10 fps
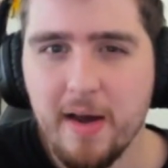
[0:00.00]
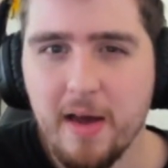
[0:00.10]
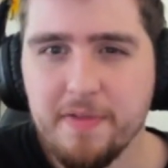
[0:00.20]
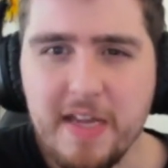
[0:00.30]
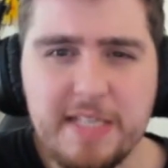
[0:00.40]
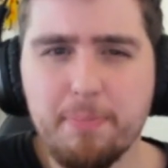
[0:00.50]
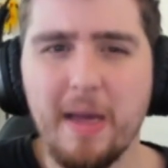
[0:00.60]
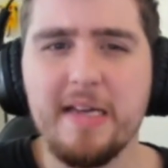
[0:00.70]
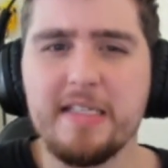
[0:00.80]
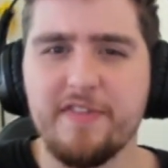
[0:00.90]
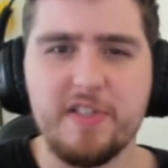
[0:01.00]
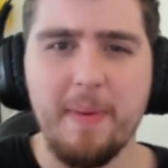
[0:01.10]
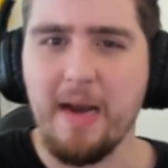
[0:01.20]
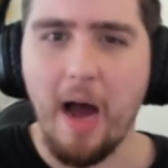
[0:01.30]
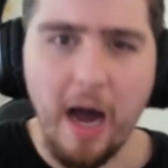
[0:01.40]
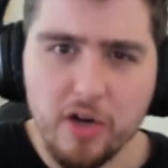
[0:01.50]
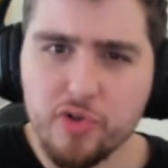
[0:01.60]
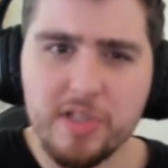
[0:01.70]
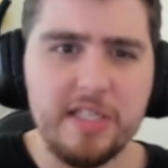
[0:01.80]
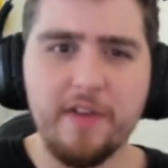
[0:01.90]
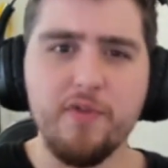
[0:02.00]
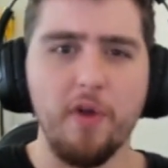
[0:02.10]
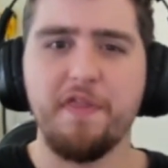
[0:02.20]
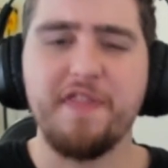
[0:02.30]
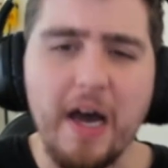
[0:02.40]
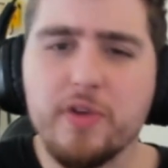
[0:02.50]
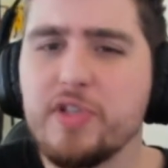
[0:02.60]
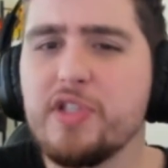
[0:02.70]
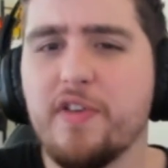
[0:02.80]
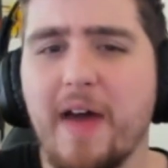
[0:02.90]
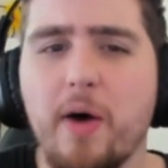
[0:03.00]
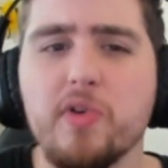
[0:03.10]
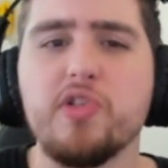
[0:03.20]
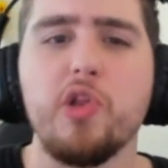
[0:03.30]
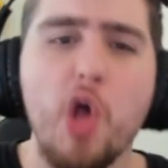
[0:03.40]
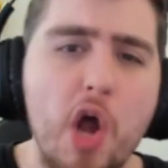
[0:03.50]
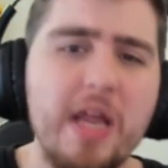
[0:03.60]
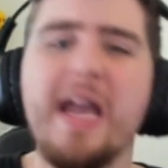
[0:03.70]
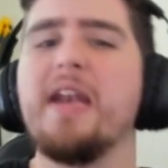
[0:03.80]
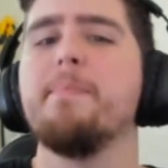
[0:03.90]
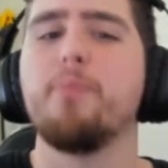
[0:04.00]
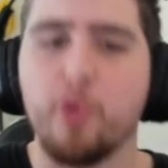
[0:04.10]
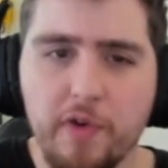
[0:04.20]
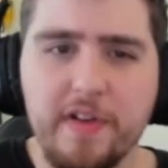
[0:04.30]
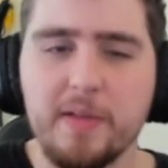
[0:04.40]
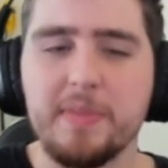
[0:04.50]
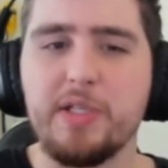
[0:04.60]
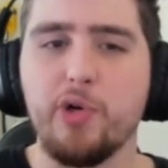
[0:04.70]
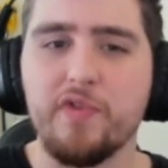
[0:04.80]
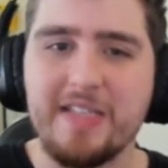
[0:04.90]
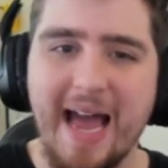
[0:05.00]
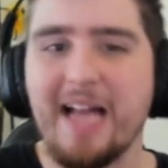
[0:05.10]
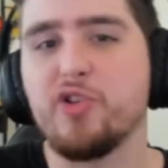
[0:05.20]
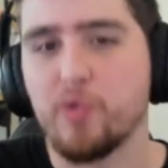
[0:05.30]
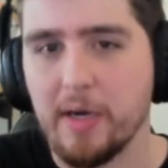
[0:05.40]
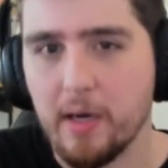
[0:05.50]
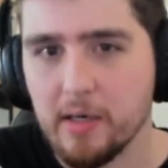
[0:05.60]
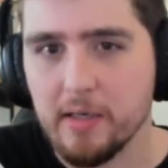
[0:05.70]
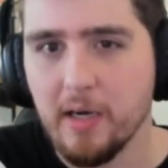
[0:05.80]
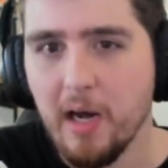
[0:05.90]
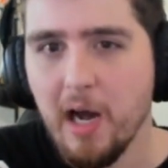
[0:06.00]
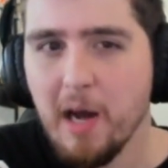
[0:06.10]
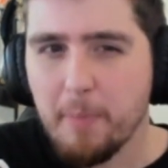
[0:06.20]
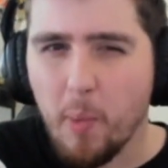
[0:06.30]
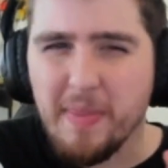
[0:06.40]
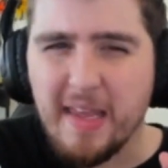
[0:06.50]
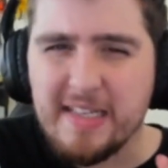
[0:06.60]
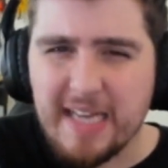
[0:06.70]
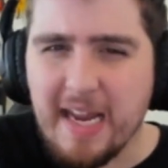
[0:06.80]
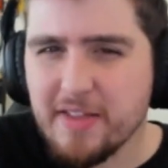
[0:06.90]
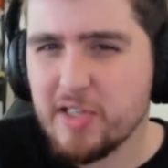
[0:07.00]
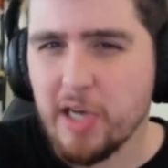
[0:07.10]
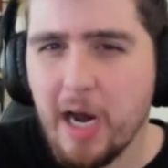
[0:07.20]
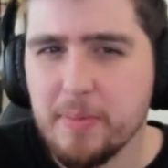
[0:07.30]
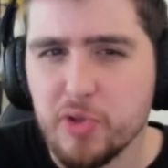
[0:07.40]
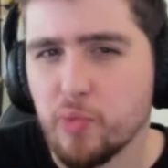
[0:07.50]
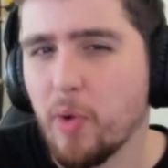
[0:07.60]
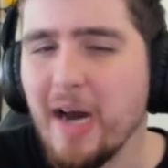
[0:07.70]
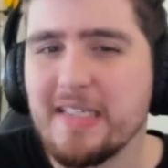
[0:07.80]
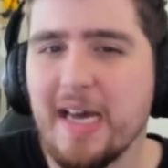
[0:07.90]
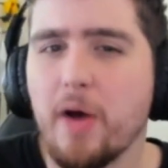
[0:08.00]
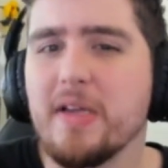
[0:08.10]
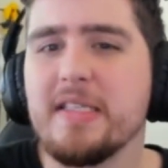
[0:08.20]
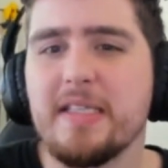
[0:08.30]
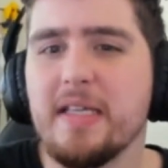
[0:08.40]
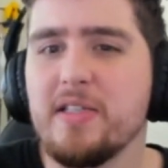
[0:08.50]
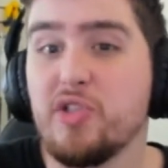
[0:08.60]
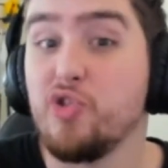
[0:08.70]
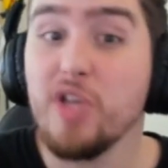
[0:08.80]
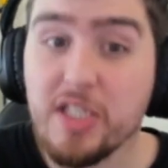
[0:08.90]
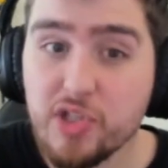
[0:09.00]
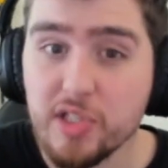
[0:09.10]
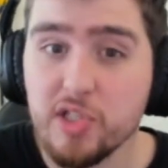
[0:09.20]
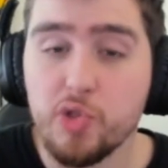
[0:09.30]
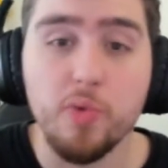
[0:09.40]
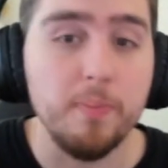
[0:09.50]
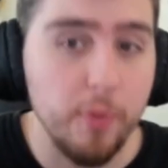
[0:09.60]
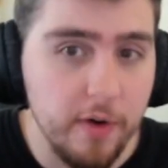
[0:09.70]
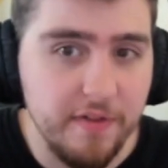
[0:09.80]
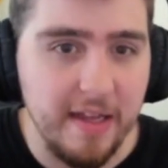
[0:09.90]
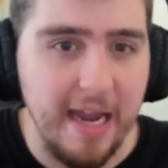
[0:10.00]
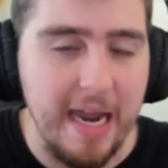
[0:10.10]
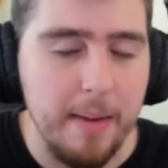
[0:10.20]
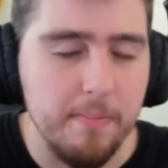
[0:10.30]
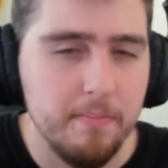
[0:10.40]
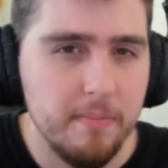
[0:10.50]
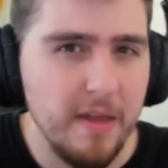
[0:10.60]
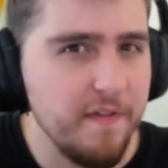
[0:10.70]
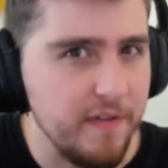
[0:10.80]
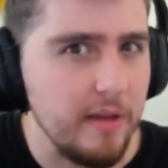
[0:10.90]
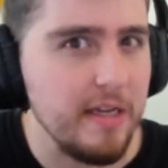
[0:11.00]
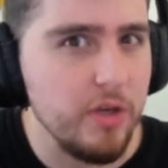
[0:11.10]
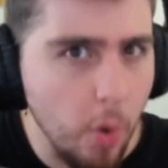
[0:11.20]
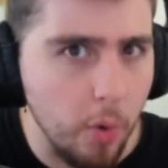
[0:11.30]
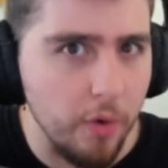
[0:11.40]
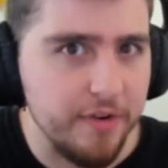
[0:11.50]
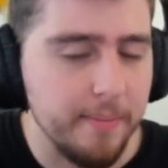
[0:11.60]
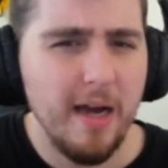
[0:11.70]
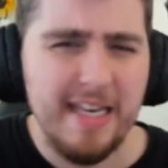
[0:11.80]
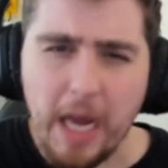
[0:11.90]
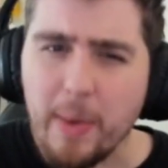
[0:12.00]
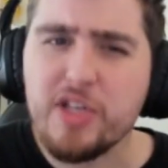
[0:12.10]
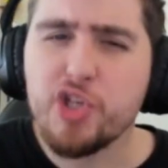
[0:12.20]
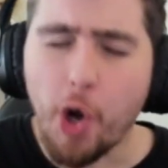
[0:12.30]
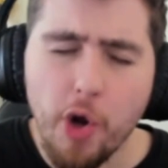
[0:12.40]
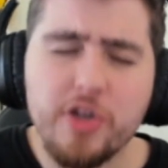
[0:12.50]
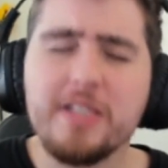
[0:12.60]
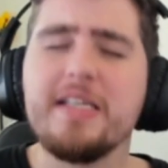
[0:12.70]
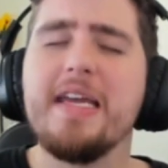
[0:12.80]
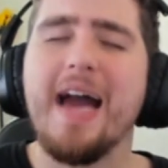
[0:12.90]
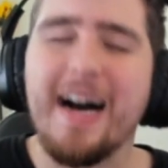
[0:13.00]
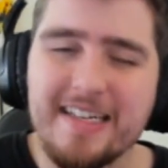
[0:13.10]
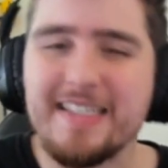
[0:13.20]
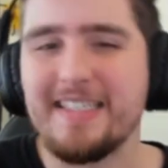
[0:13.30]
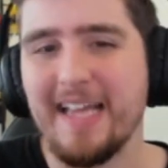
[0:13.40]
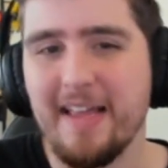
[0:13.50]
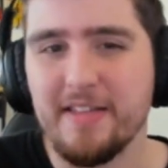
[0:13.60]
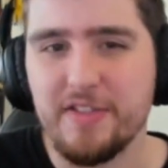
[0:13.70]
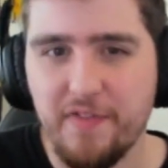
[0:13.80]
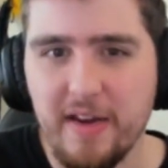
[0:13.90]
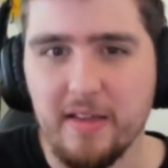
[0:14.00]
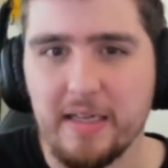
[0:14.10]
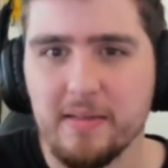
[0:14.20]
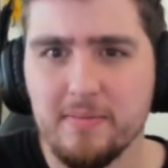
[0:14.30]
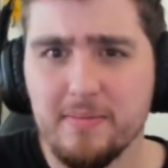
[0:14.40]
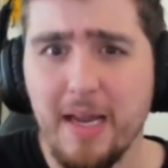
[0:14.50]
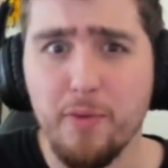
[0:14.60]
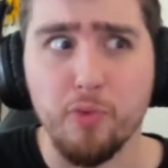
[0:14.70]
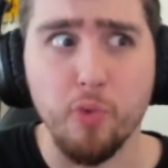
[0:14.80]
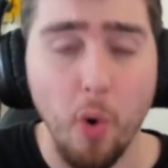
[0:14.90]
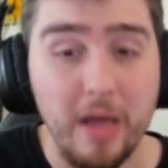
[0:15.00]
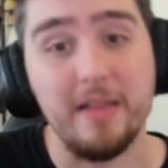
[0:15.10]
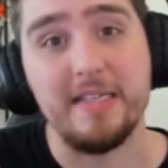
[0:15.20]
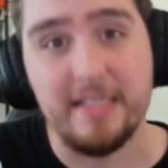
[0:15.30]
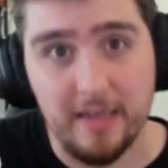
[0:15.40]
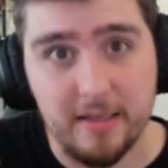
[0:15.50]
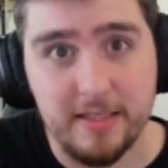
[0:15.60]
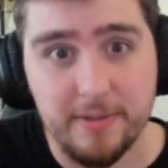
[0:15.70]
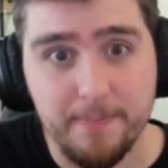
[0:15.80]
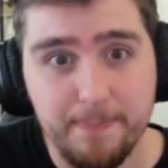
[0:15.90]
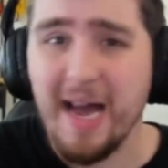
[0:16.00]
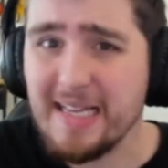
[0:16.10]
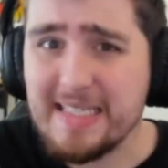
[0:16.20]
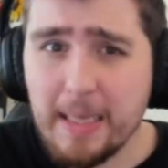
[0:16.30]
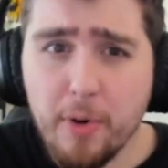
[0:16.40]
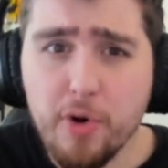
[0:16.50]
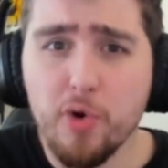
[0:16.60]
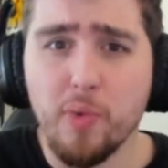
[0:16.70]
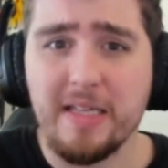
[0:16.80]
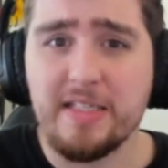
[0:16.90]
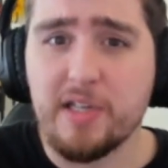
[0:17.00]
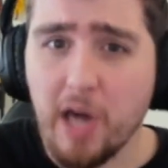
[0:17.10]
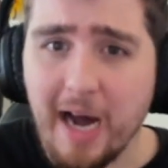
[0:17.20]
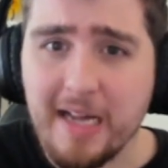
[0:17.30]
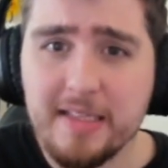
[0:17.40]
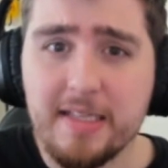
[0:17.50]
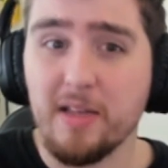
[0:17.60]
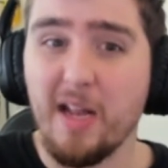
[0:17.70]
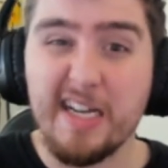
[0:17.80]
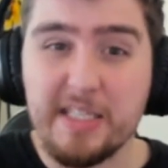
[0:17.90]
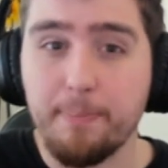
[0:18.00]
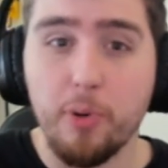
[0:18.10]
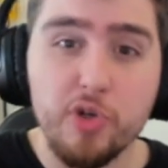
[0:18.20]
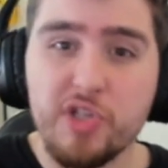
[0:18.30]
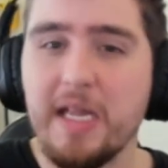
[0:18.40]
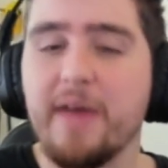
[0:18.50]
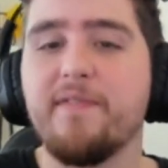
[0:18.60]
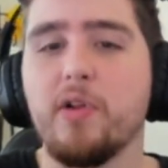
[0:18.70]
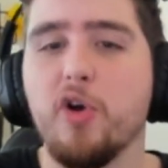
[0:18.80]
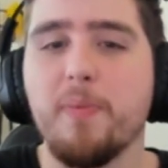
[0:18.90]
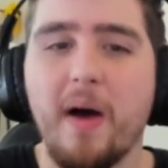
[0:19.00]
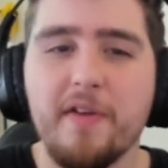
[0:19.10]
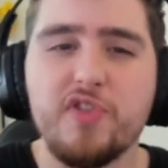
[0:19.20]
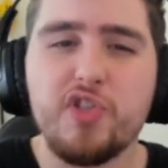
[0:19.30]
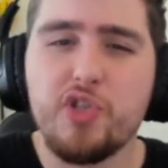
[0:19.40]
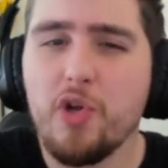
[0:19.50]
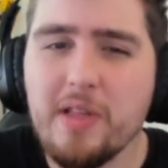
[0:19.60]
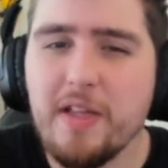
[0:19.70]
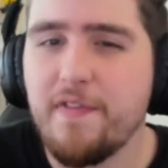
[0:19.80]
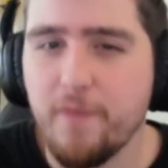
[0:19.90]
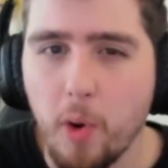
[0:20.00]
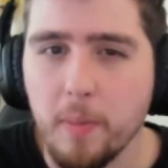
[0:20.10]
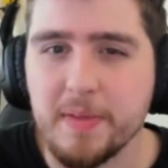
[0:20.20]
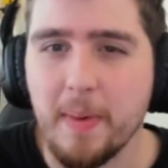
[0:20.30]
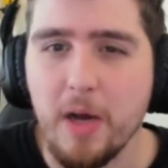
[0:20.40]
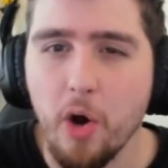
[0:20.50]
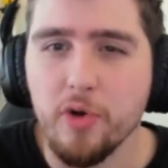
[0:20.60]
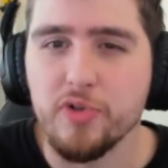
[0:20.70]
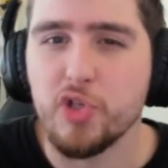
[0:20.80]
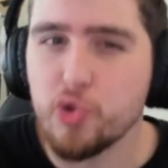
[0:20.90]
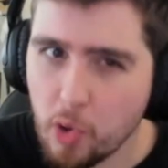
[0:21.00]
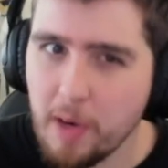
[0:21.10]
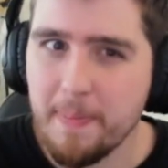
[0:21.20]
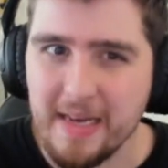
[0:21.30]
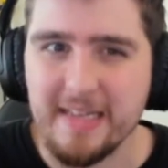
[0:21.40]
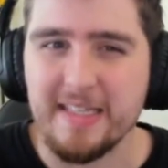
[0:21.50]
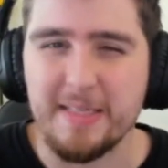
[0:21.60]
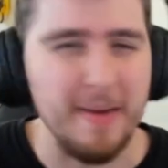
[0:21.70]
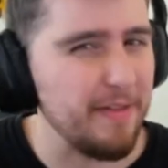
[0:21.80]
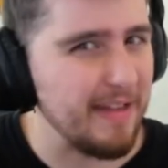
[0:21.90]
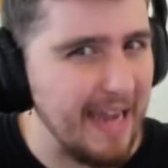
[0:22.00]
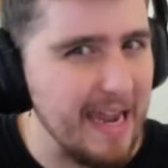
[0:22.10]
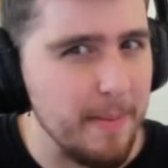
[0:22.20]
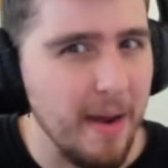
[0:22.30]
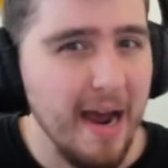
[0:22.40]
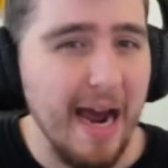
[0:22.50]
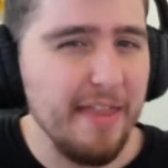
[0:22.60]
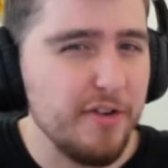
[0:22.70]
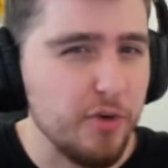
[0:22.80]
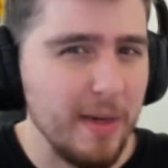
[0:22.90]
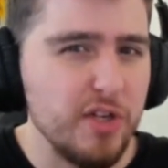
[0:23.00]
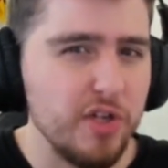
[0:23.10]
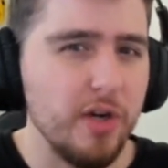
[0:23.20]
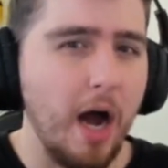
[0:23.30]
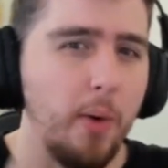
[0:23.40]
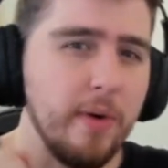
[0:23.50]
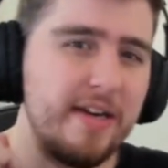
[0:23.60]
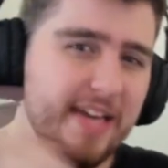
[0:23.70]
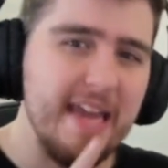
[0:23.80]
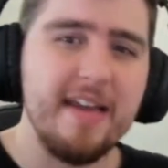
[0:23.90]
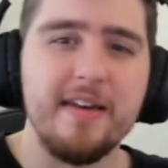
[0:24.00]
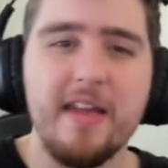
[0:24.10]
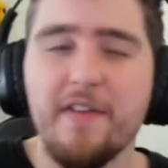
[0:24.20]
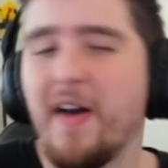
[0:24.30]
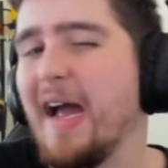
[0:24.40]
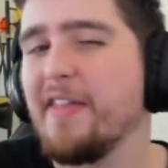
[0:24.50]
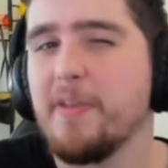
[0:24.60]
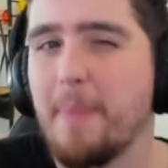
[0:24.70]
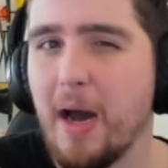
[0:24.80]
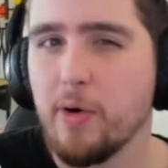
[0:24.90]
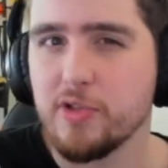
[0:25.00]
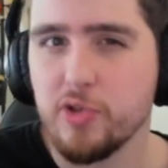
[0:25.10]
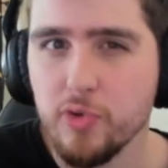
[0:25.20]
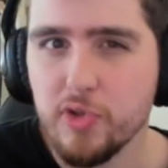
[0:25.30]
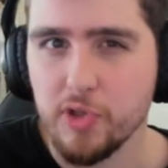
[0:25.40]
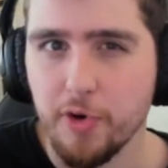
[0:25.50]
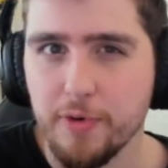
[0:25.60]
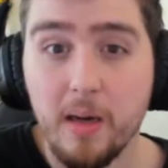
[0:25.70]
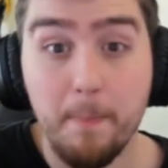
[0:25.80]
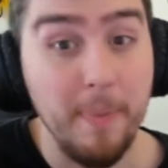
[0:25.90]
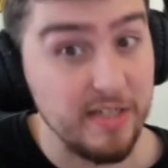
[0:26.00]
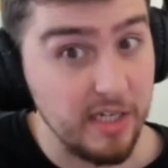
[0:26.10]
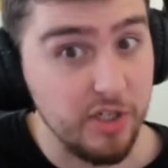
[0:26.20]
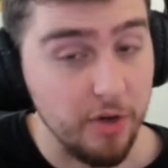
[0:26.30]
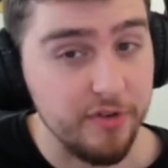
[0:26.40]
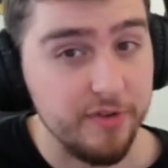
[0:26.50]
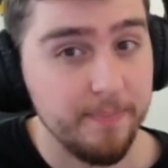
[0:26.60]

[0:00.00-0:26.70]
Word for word: These players have spent hundreds, if not thousands, of hours learning and improving themselves at Dreadhunger, but when they take the time to write out and send suggestions to improve the game, they feel ignored. Now, I totally understand this feeling. It royally sucks. As someone who writes guides and likes to push the envelope, I've certainly formed my own strong opinions about the game and the direction I would take it if I had the power to do so but I don't.